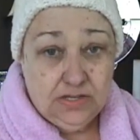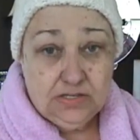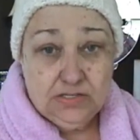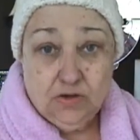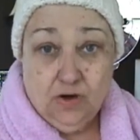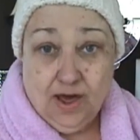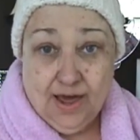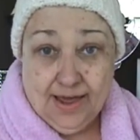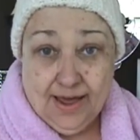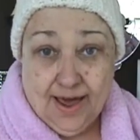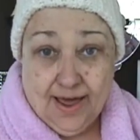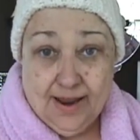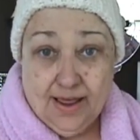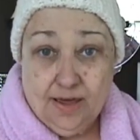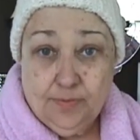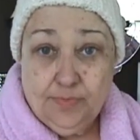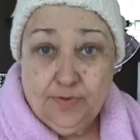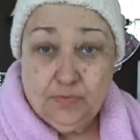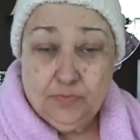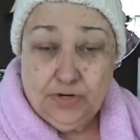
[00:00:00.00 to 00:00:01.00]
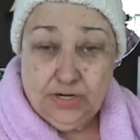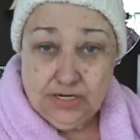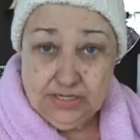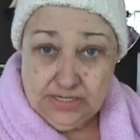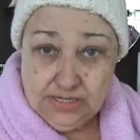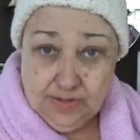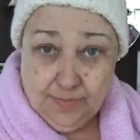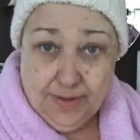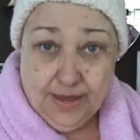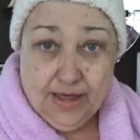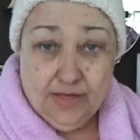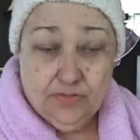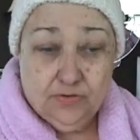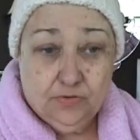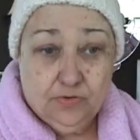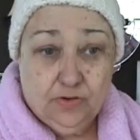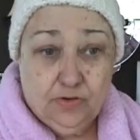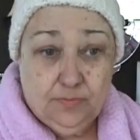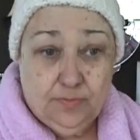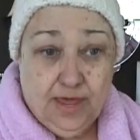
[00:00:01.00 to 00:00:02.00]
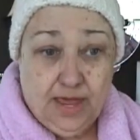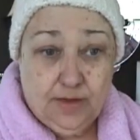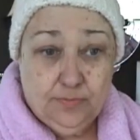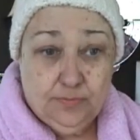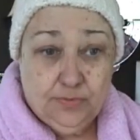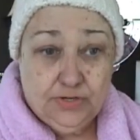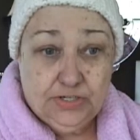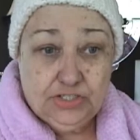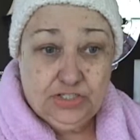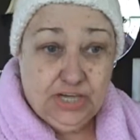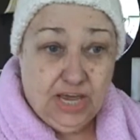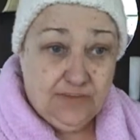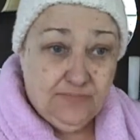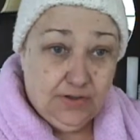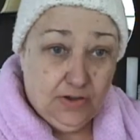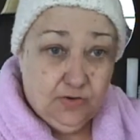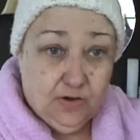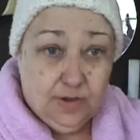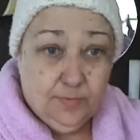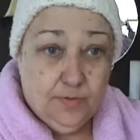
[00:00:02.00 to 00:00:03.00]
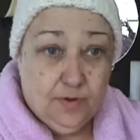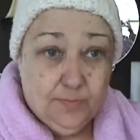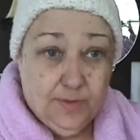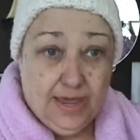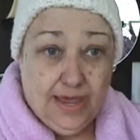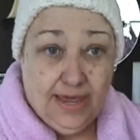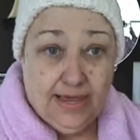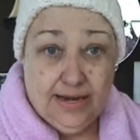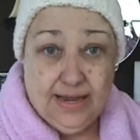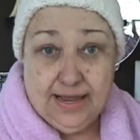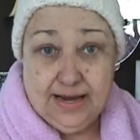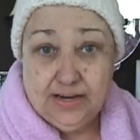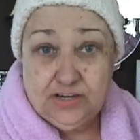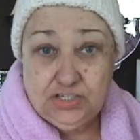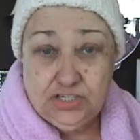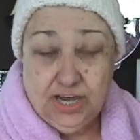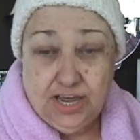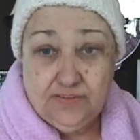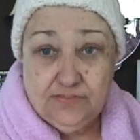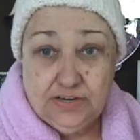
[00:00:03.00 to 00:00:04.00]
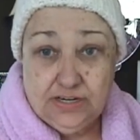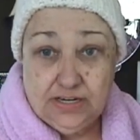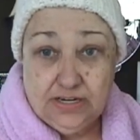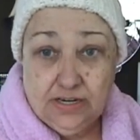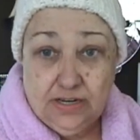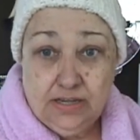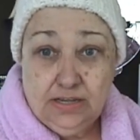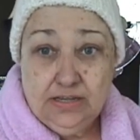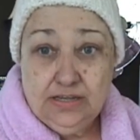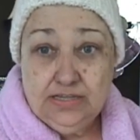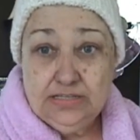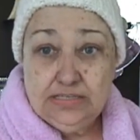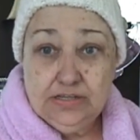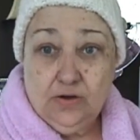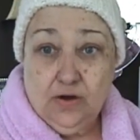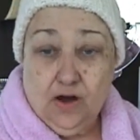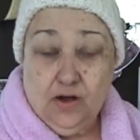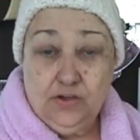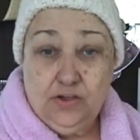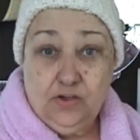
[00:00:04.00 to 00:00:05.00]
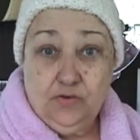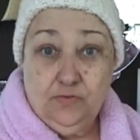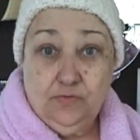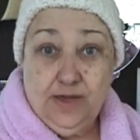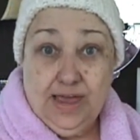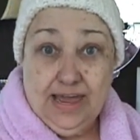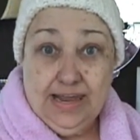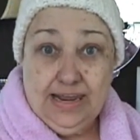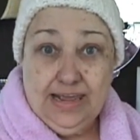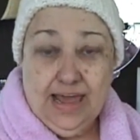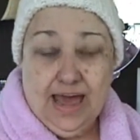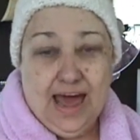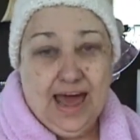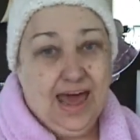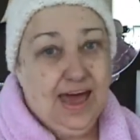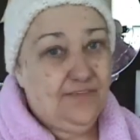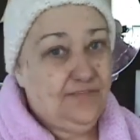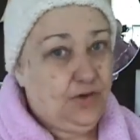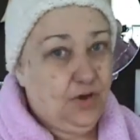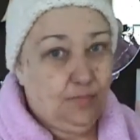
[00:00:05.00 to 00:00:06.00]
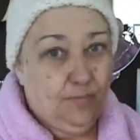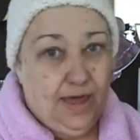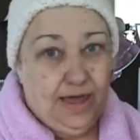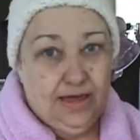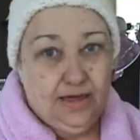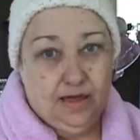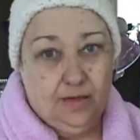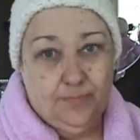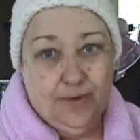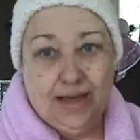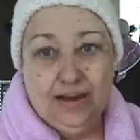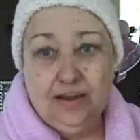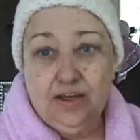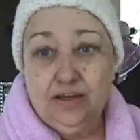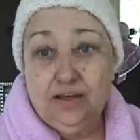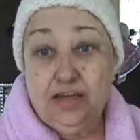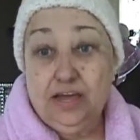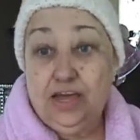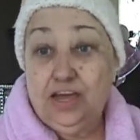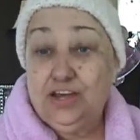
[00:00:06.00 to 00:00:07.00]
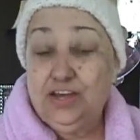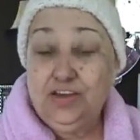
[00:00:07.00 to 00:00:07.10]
So I got up and went into the bathroom and put shaving cream on my head, and I shaved it. So are you ready? I have no makeup. I look